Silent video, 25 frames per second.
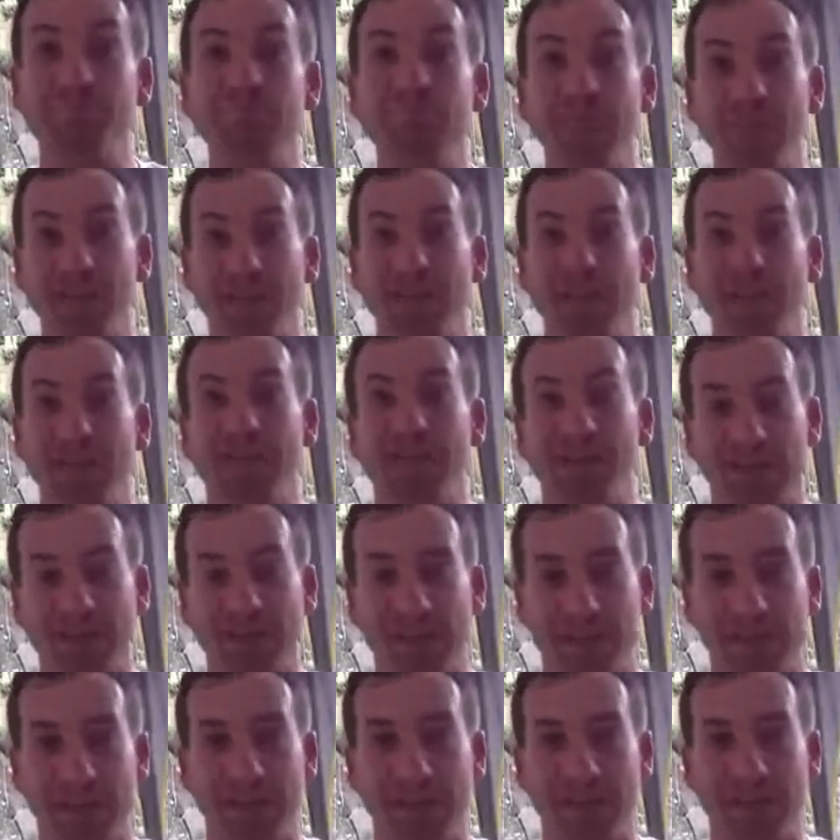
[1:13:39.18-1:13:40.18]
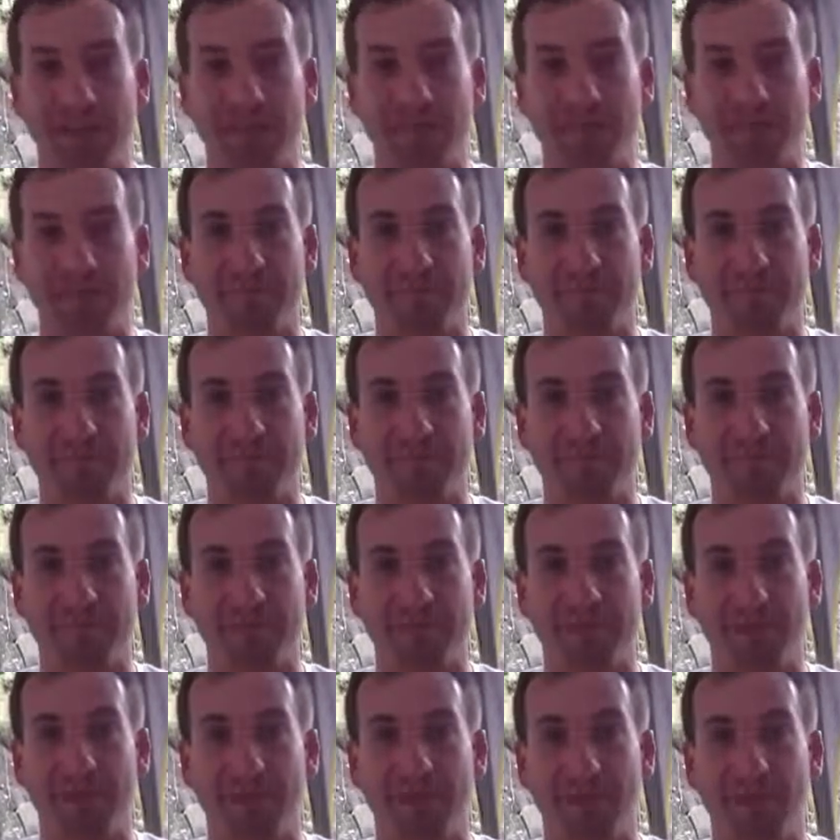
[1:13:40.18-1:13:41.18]
particular company
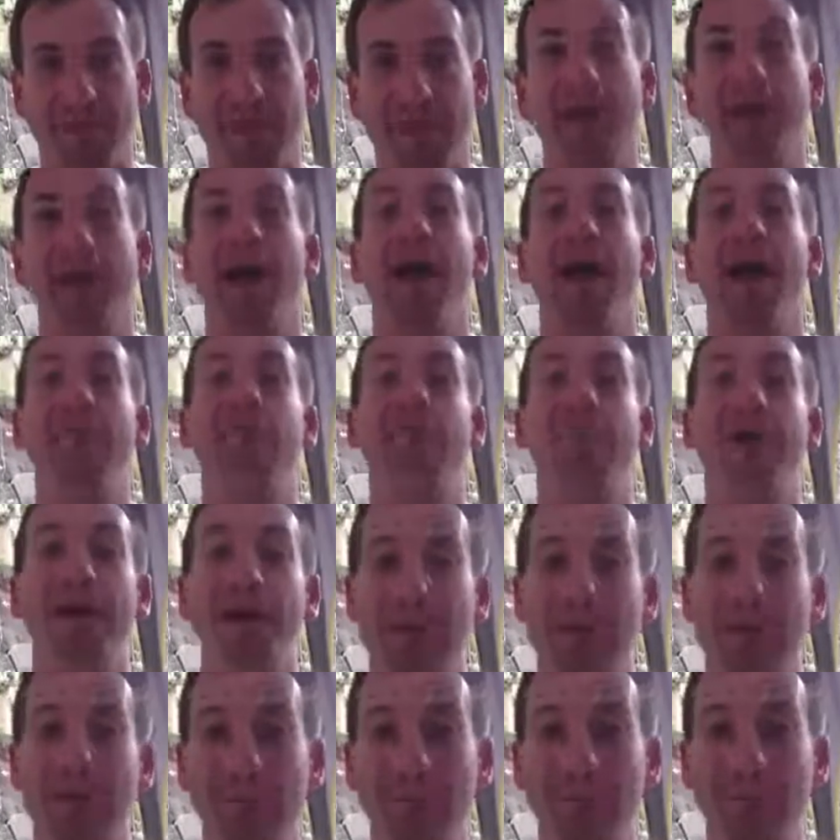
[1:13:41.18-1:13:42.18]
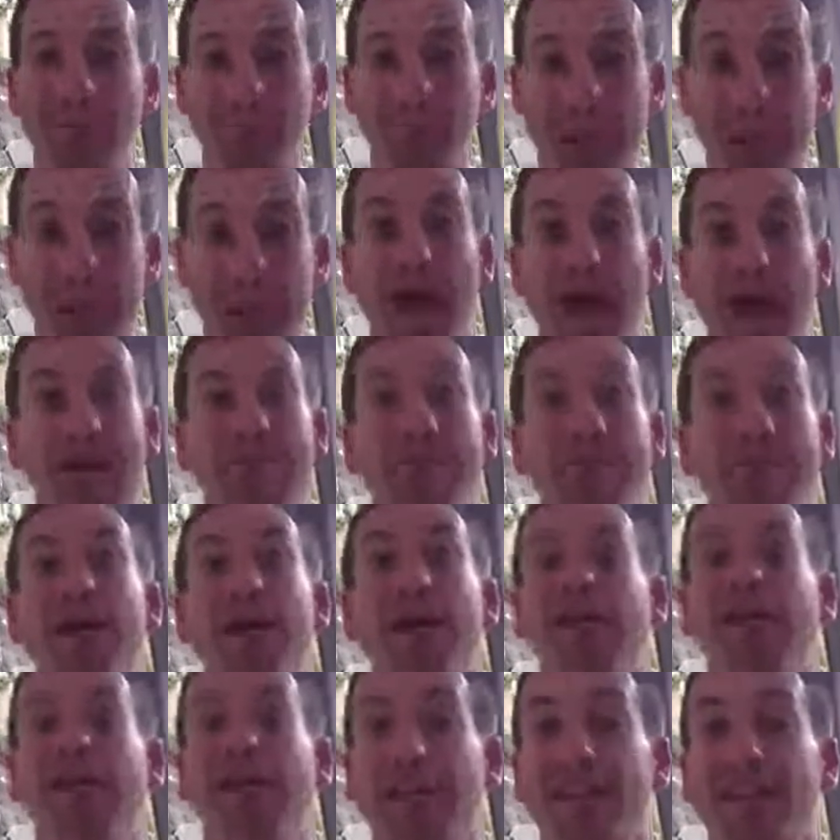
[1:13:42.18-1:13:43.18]
have been able to have
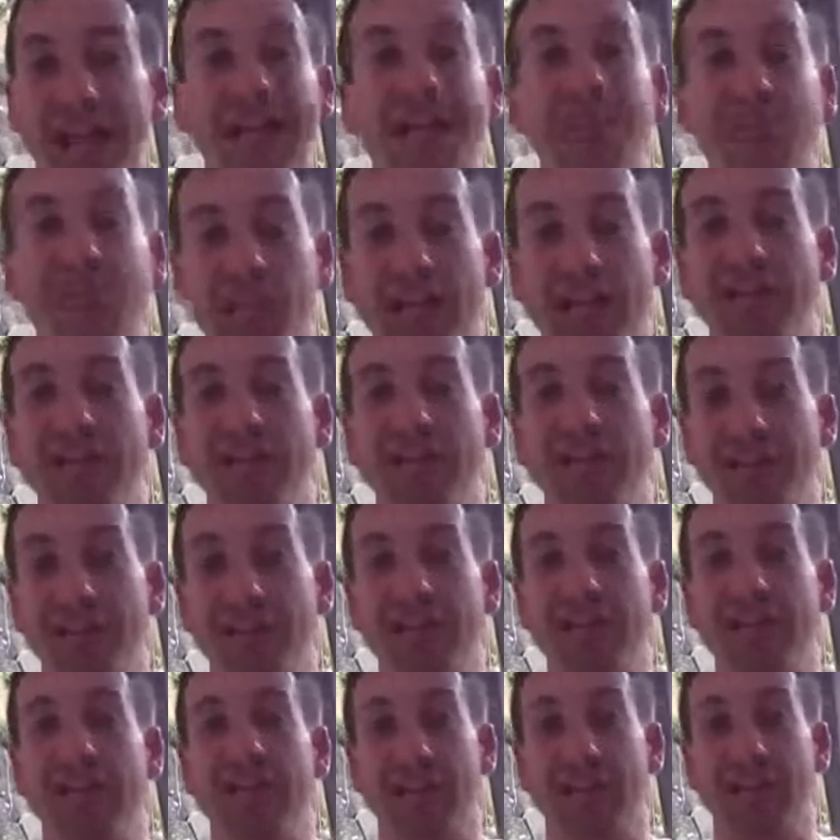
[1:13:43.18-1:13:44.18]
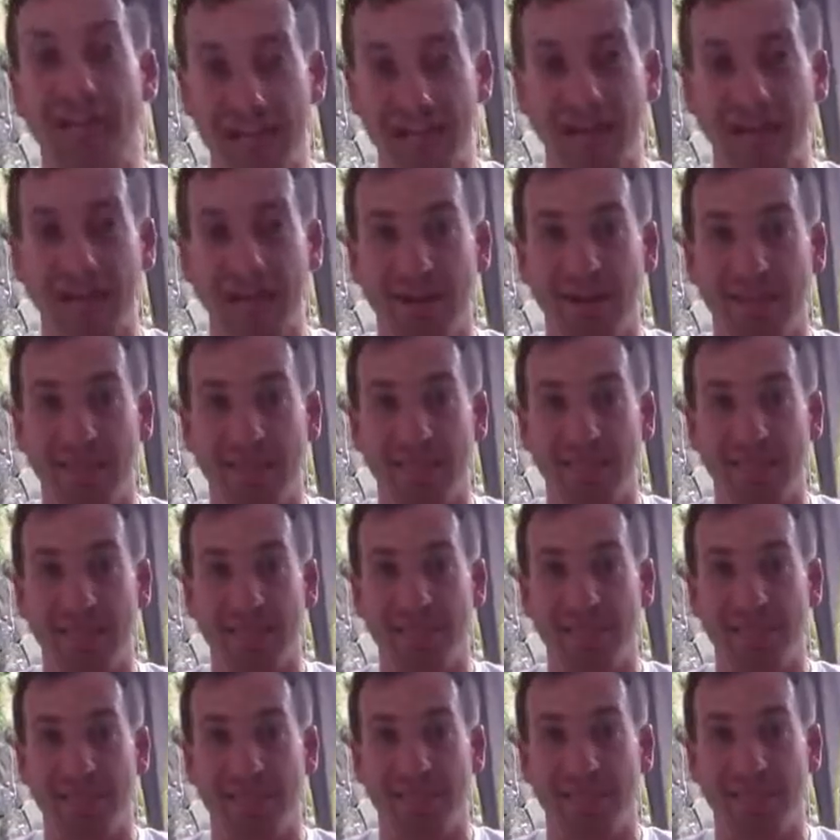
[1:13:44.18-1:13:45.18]
life-changing income
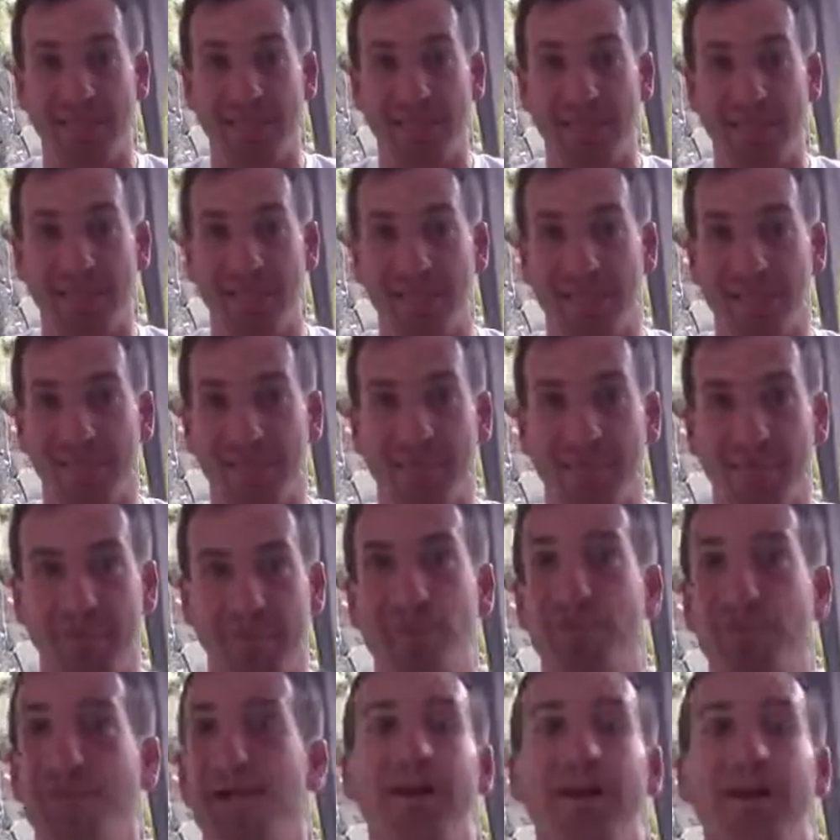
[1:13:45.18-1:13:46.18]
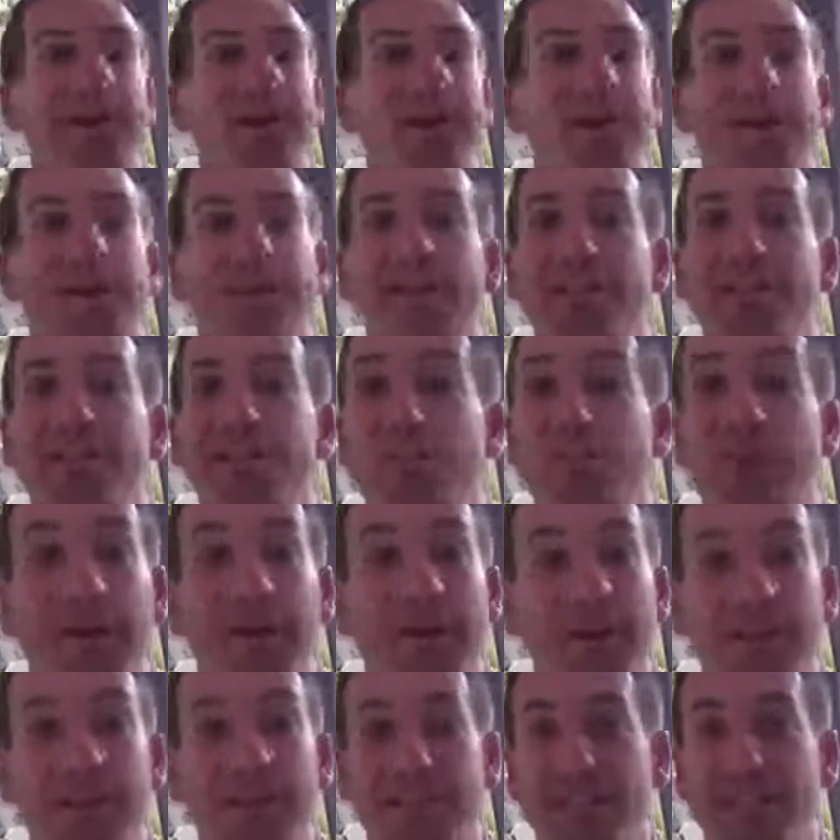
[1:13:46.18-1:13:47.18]
without any
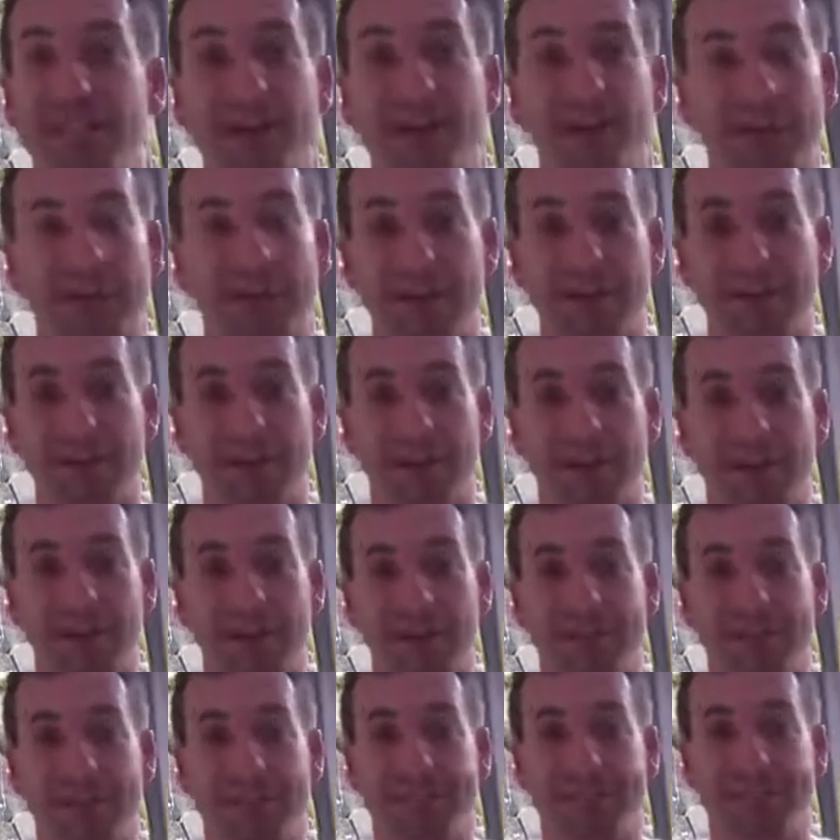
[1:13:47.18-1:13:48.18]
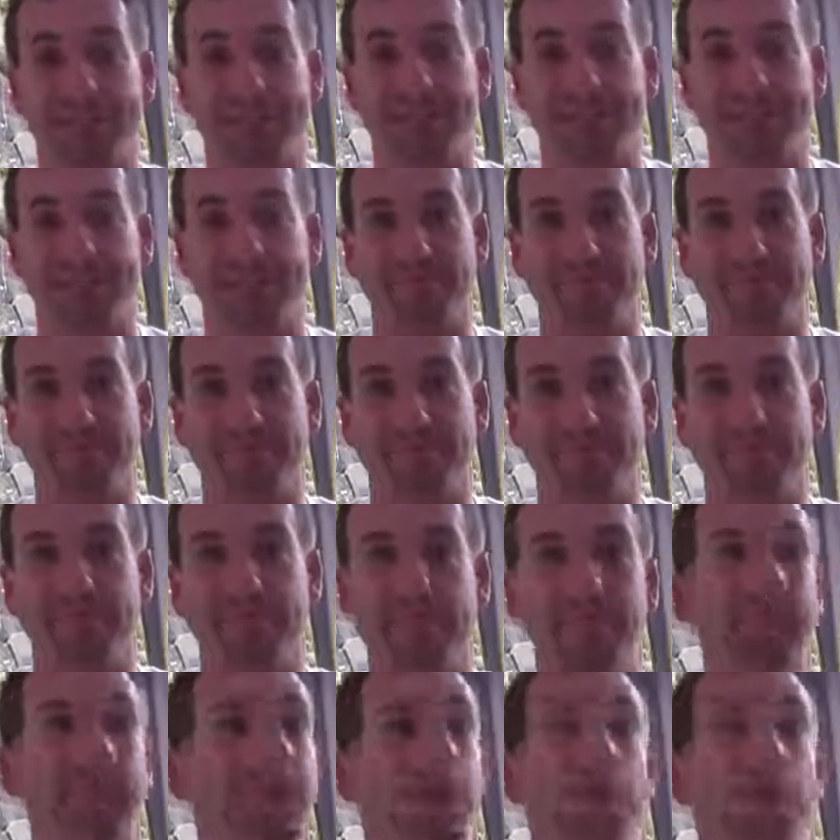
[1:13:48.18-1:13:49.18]
experience in internet marketing,
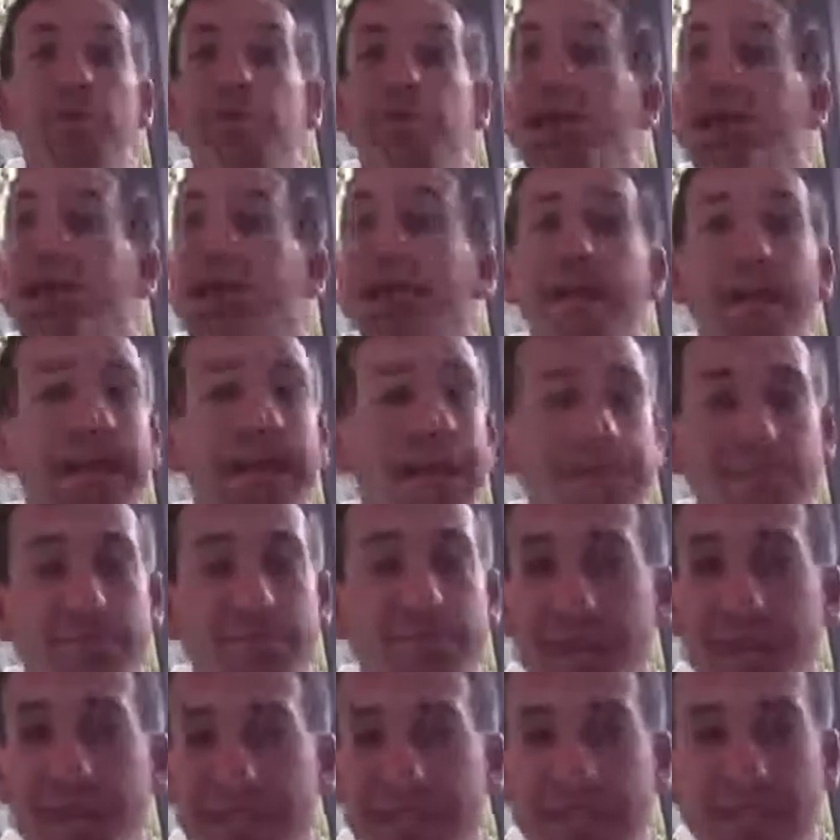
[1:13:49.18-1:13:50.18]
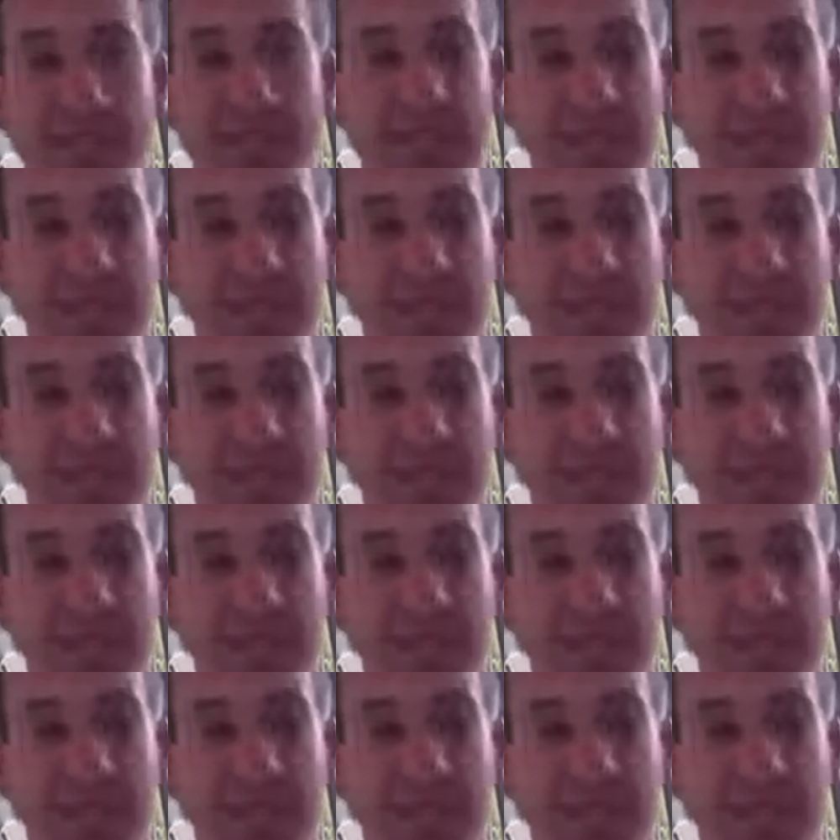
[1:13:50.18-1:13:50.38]
without any experience in